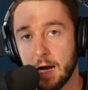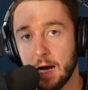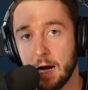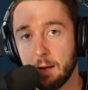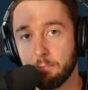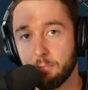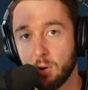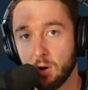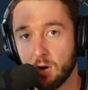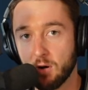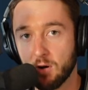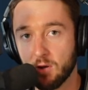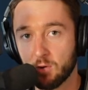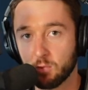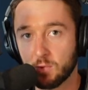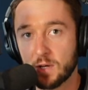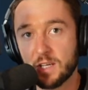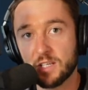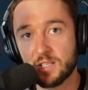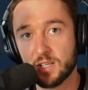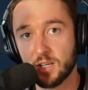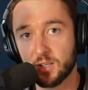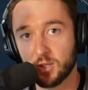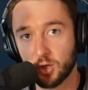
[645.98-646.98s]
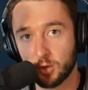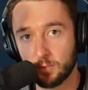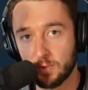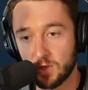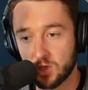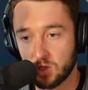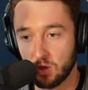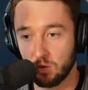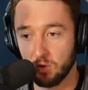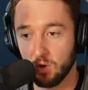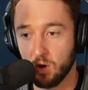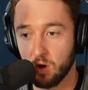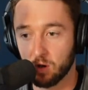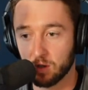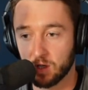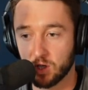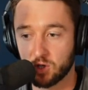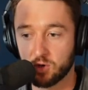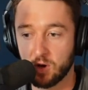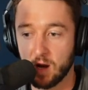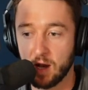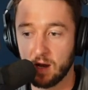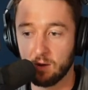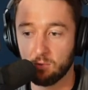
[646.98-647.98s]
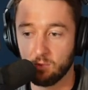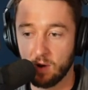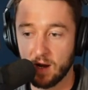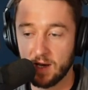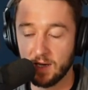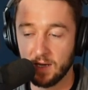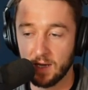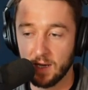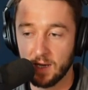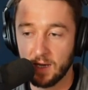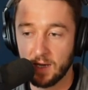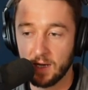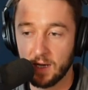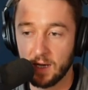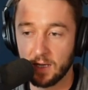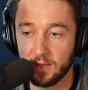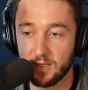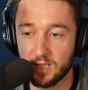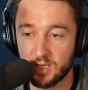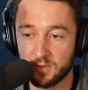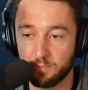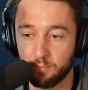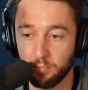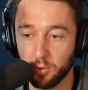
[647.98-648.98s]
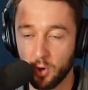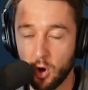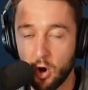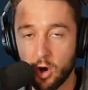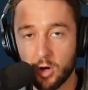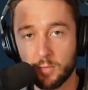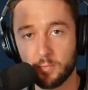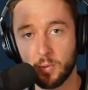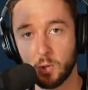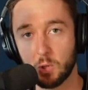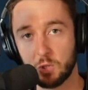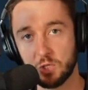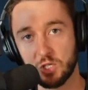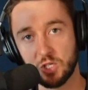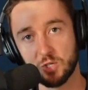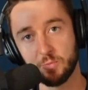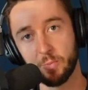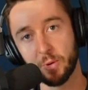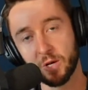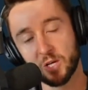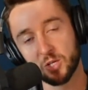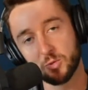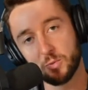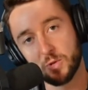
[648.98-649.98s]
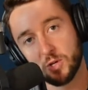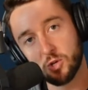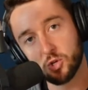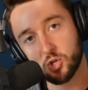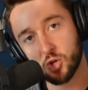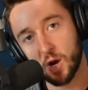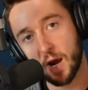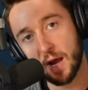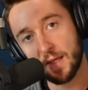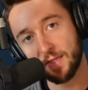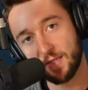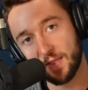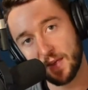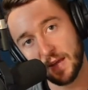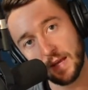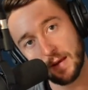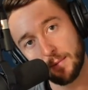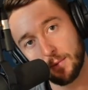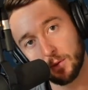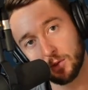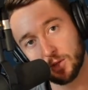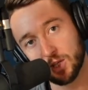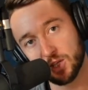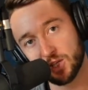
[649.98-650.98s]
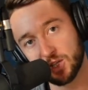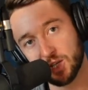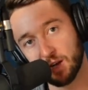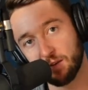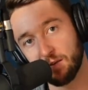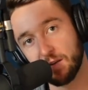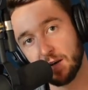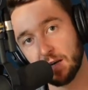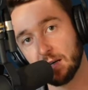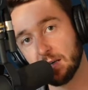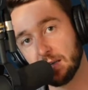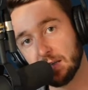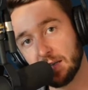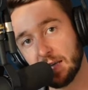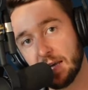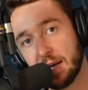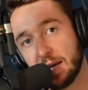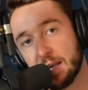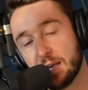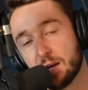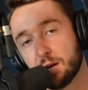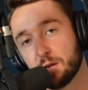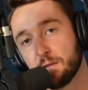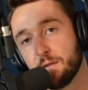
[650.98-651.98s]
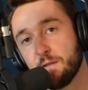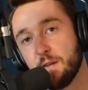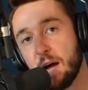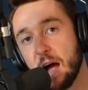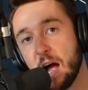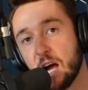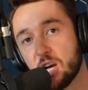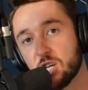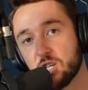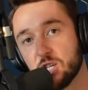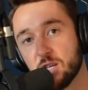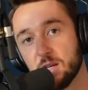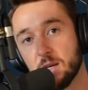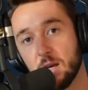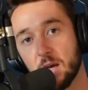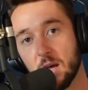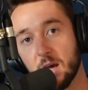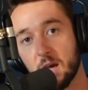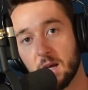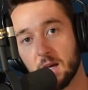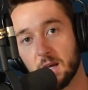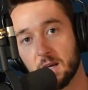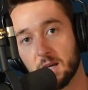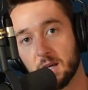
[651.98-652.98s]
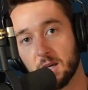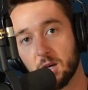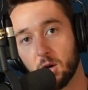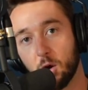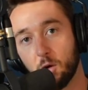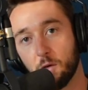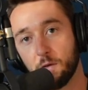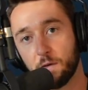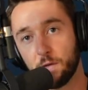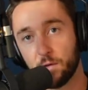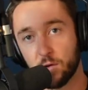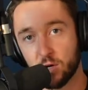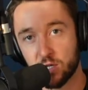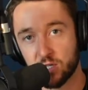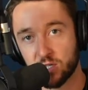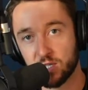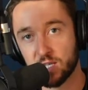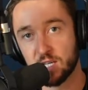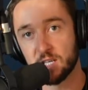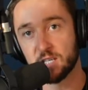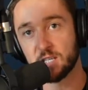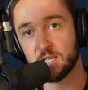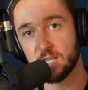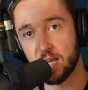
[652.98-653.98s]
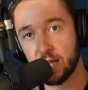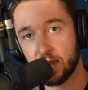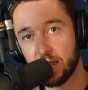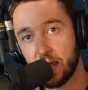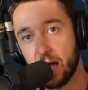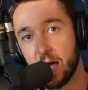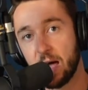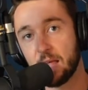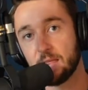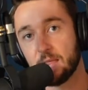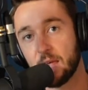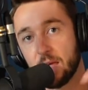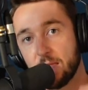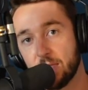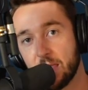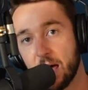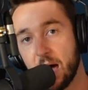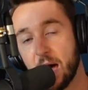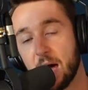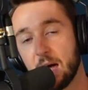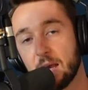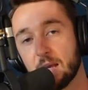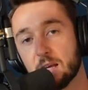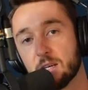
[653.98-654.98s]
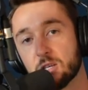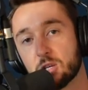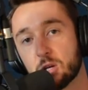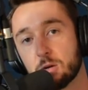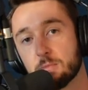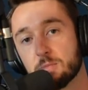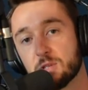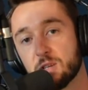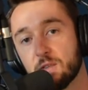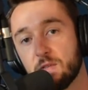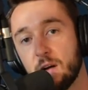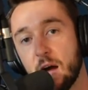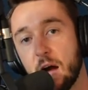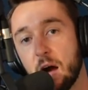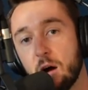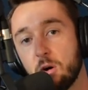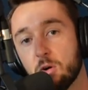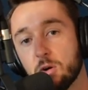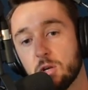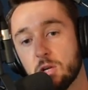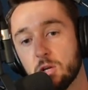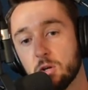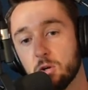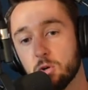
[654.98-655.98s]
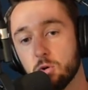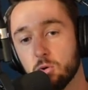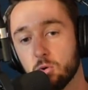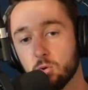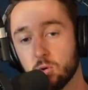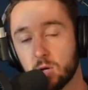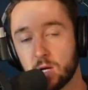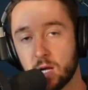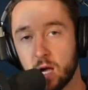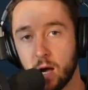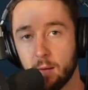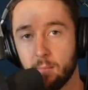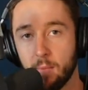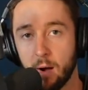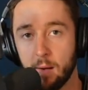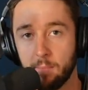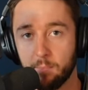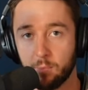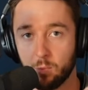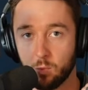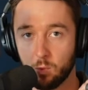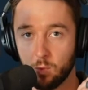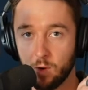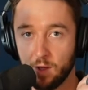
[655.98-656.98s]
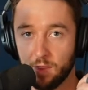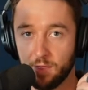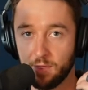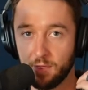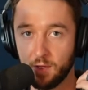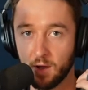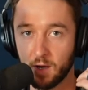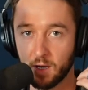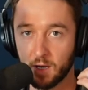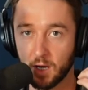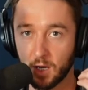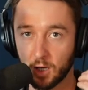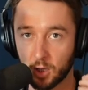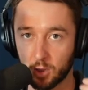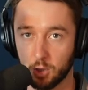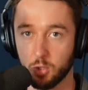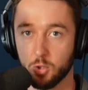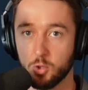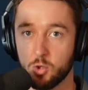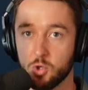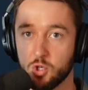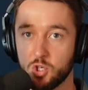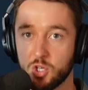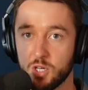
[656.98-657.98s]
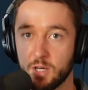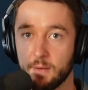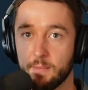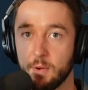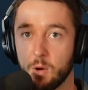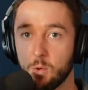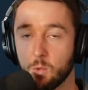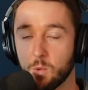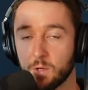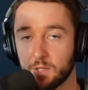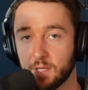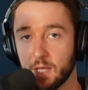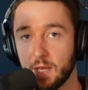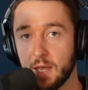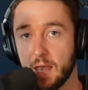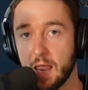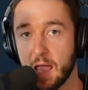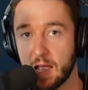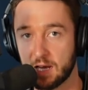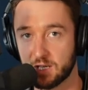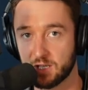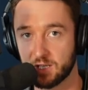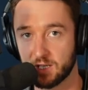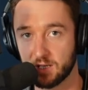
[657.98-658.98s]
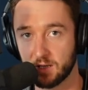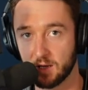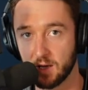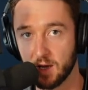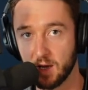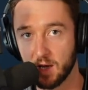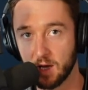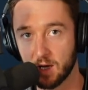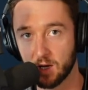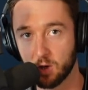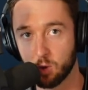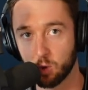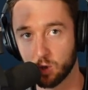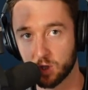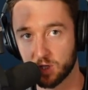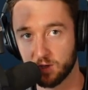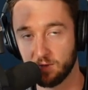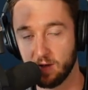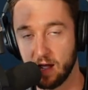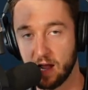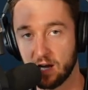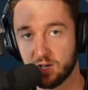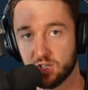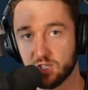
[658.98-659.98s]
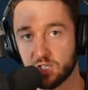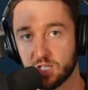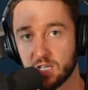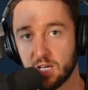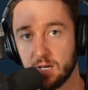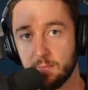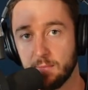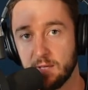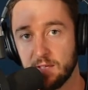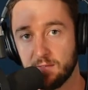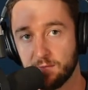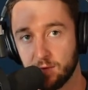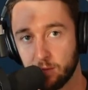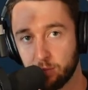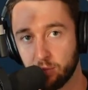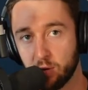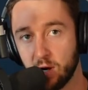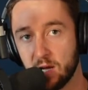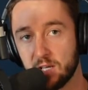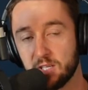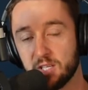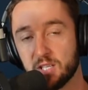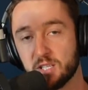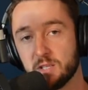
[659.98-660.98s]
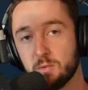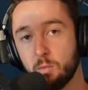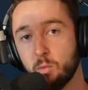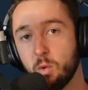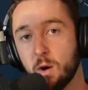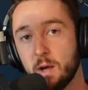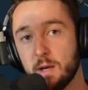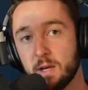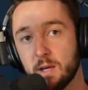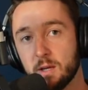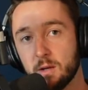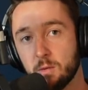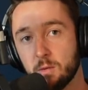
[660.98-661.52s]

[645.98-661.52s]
Part of the reason it took me so long to try and write this blog post is because when you try and think about this stuff in a linear fashion, first this, then that, in terms of how you come up with a conclusion about what the next course of action is going to be for prices and what